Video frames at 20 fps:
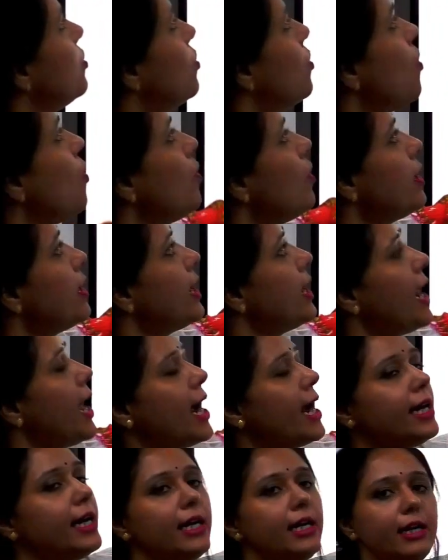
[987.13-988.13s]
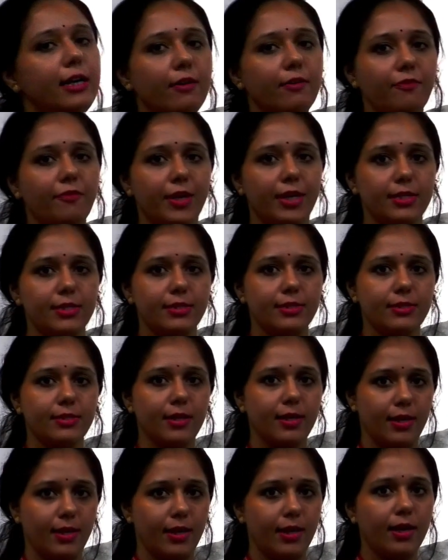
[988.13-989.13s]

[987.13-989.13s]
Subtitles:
core clad interface,